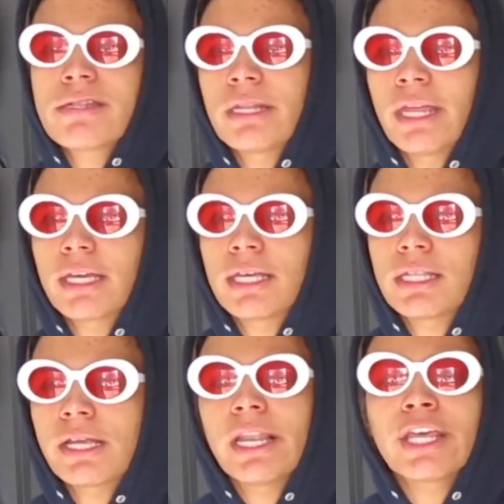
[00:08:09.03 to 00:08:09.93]
like,
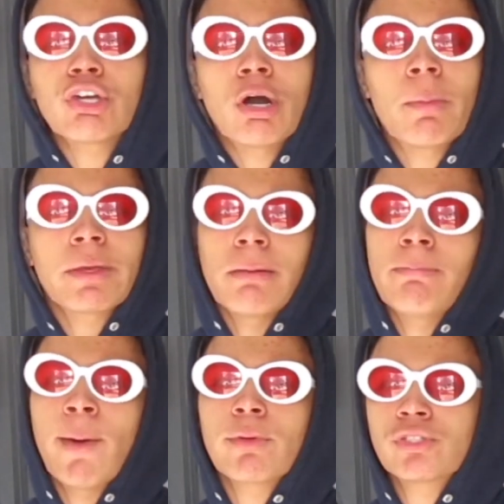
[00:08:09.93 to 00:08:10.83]
not like, yo, I'm like a
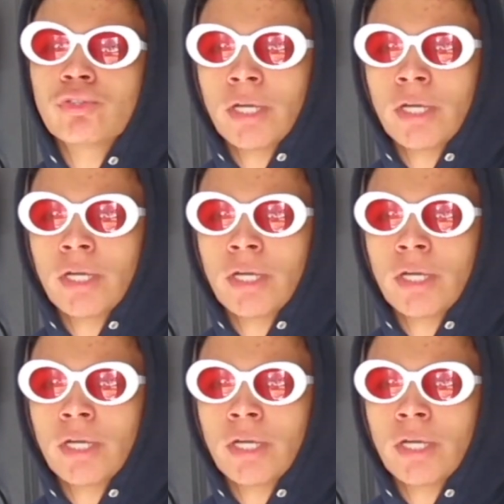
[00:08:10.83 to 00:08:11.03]
bet with you.